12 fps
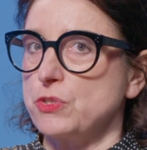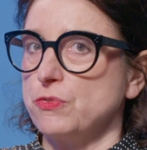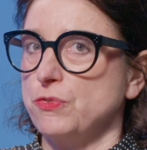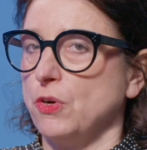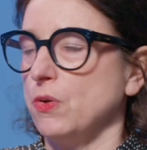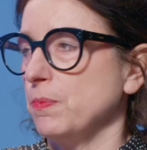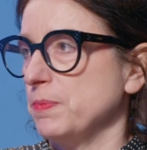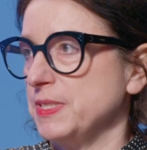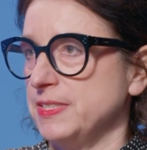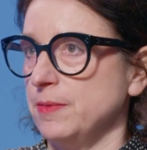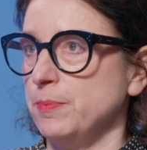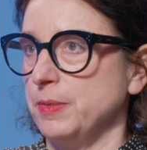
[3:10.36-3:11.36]
of all,
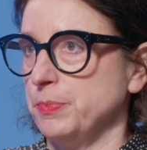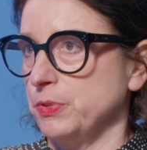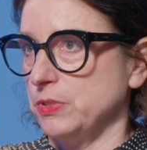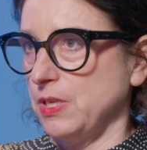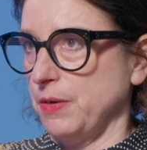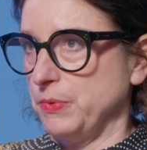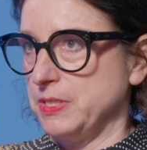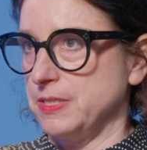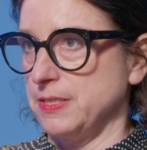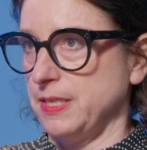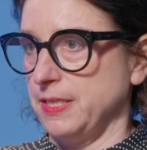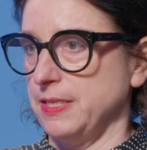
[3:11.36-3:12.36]
simply put, I would
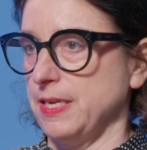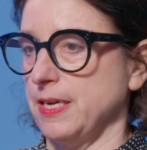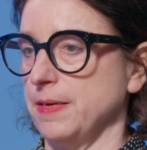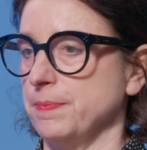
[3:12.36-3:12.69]
say